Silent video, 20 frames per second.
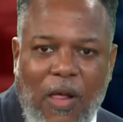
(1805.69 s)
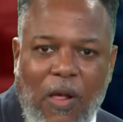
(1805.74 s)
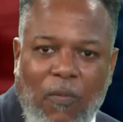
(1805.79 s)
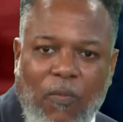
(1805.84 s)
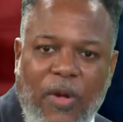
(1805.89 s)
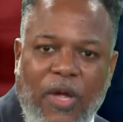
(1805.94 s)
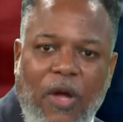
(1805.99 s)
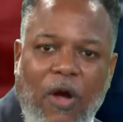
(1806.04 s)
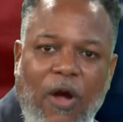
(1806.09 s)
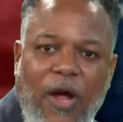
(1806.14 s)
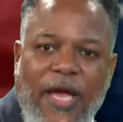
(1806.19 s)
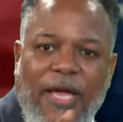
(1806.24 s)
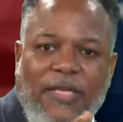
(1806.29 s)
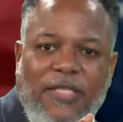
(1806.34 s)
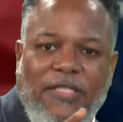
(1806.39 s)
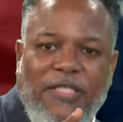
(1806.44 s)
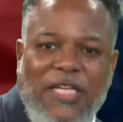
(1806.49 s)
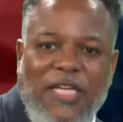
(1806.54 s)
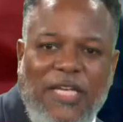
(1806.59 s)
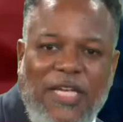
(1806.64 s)
We are
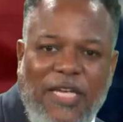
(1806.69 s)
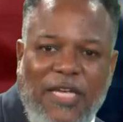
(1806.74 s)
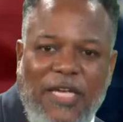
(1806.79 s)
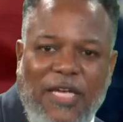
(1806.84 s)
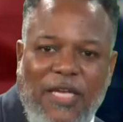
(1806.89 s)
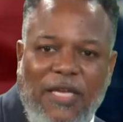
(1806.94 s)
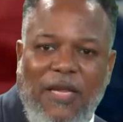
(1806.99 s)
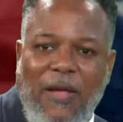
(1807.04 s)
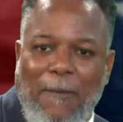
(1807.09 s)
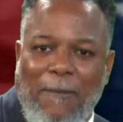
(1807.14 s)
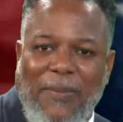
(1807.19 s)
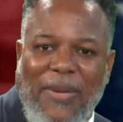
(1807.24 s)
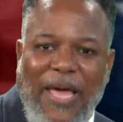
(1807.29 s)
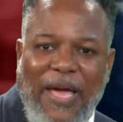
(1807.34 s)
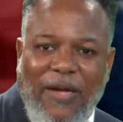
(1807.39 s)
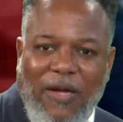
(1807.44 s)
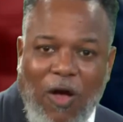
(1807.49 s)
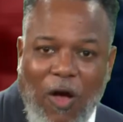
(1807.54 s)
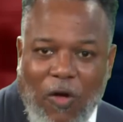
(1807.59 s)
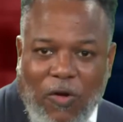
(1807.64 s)
at TN
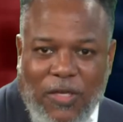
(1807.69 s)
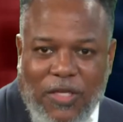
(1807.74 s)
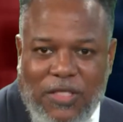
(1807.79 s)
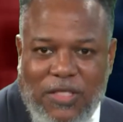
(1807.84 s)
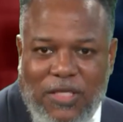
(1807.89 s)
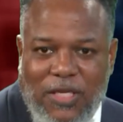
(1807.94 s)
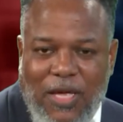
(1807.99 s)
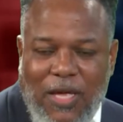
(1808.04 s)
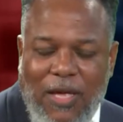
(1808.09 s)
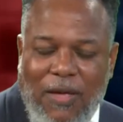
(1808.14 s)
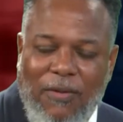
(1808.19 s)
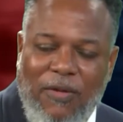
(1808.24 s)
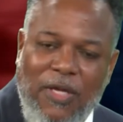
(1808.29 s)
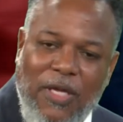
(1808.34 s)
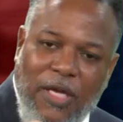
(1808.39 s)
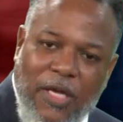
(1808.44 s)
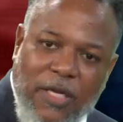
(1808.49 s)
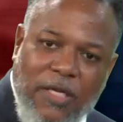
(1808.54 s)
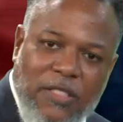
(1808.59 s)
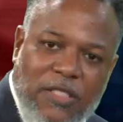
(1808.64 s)
Black Caucus.
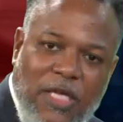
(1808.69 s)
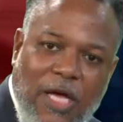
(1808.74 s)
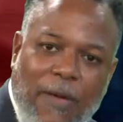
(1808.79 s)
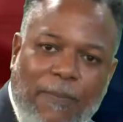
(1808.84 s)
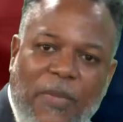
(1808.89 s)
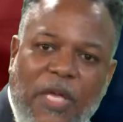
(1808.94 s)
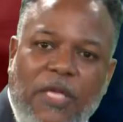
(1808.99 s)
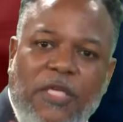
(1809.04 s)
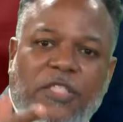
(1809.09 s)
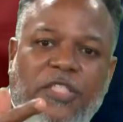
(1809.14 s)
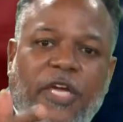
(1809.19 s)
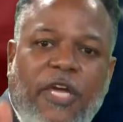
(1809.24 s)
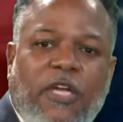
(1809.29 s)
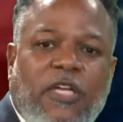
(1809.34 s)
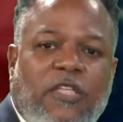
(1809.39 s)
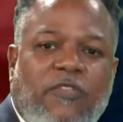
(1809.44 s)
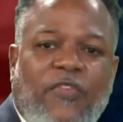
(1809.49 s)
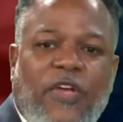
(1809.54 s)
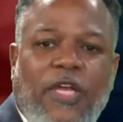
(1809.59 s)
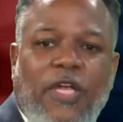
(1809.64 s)
Hit us up, share
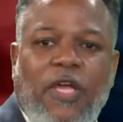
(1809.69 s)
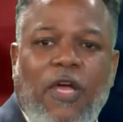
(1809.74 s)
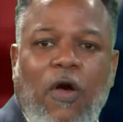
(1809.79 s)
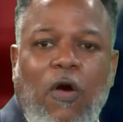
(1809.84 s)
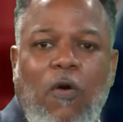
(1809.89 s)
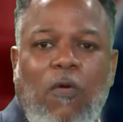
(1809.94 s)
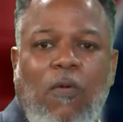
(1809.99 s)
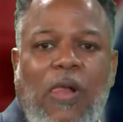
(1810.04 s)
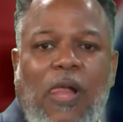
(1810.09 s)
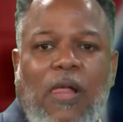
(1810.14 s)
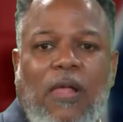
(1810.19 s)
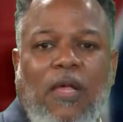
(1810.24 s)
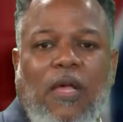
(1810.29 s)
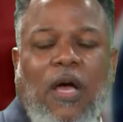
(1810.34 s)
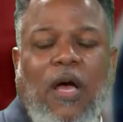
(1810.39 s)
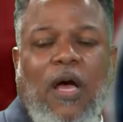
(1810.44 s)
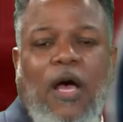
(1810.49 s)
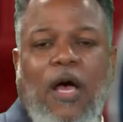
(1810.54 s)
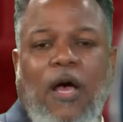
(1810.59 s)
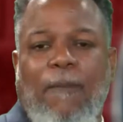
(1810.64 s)
this video.
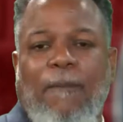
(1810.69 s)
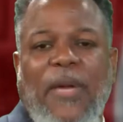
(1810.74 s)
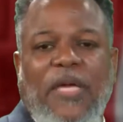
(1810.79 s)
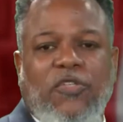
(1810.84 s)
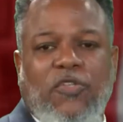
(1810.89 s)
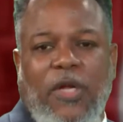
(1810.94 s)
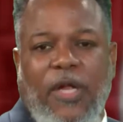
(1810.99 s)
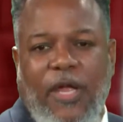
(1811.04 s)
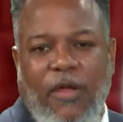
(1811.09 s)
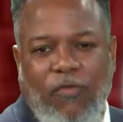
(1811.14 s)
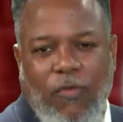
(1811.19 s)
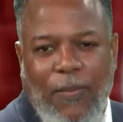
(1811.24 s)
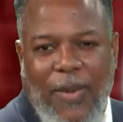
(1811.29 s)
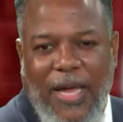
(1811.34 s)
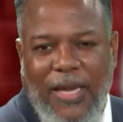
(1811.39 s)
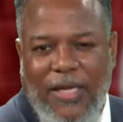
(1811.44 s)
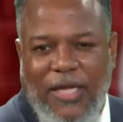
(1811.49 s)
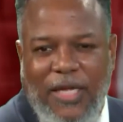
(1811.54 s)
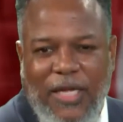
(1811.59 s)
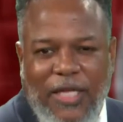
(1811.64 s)
Make sure that
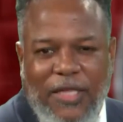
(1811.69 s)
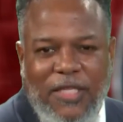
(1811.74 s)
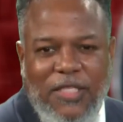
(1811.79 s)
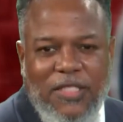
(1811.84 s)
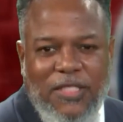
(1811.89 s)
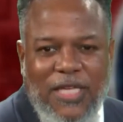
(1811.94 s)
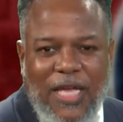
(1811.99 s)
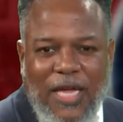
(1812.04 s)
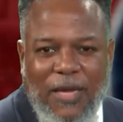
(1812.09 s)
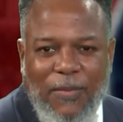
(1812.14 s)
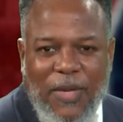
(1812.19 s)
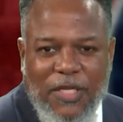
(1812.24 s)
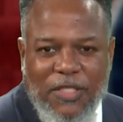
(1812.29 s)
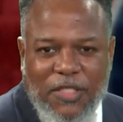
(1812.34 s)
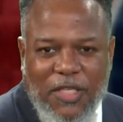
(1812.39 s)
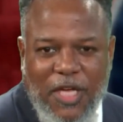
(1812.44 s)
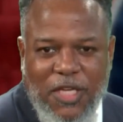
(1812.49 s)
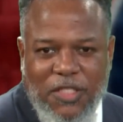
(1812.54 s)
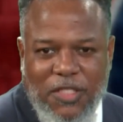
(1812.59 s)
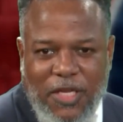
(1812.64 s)
everybody can get the same
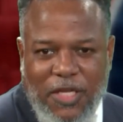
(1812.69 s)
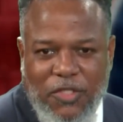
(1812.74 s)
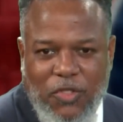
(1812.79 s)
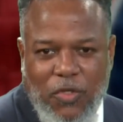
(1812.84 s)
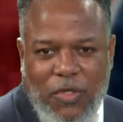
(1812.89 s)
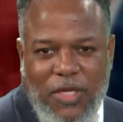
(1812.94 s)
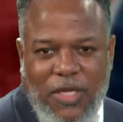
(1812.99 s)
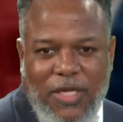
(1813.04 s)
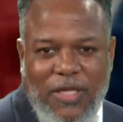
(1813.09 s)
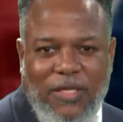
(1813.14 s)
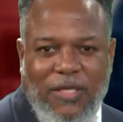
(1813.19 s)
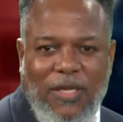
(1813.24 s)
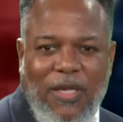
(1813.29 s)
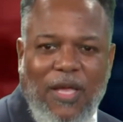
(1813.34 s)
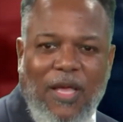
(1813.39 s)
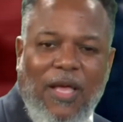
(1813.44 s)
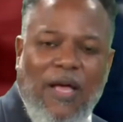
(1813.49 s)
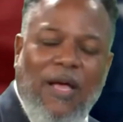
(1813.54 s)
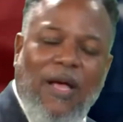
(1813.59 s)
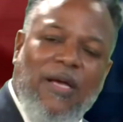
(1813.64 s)
education that you're getting.
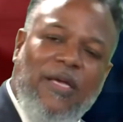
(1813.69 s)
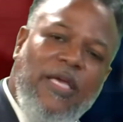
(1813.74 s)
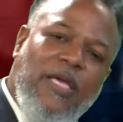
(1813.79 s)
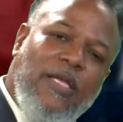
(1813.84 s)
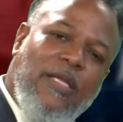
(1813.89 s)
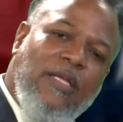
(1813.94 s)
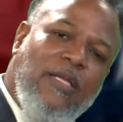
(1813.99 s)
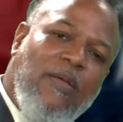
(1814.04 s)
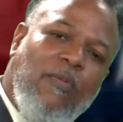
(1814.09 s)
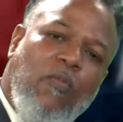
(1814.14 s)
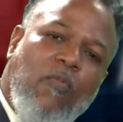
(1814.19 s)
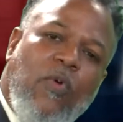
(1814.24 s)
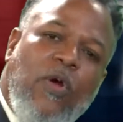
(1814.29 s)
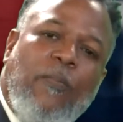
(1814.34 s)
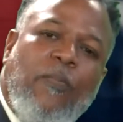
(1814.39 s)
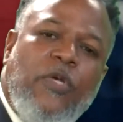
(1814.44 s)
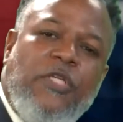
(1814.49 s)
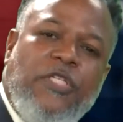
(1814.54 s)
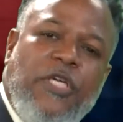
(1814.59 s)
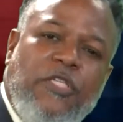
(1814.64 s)
Again, we
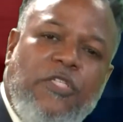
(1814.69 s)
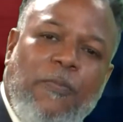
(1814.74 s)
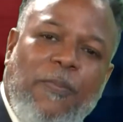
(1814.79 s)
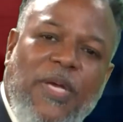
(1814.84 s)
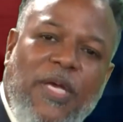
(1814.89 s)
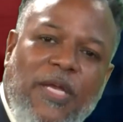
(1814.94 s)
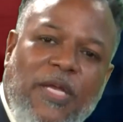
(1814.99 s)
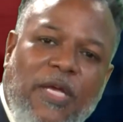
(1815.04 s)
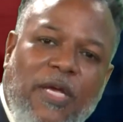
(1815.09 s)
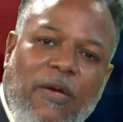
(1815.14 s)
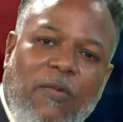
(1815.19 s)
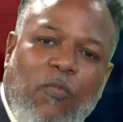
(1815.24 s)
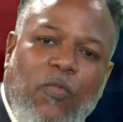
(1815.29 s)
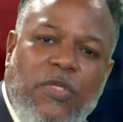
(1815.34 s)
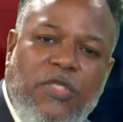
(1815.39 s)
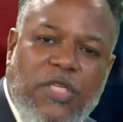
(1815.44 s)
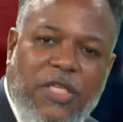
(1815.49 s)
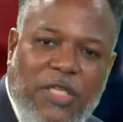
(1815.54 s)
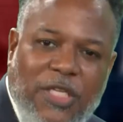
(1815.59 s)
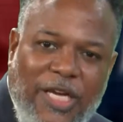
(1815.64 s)
appreciate you being here. We'll
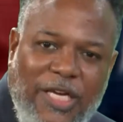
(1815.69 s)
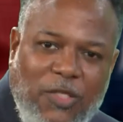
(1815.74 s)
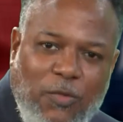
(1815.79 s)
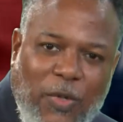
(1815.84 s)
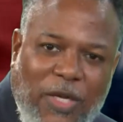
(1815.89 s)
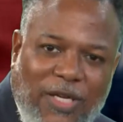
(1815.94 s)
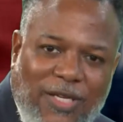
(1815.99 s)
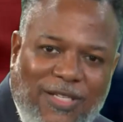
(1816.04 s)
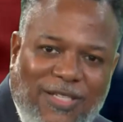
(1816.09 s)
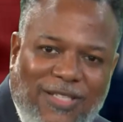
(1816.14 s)
see you next week.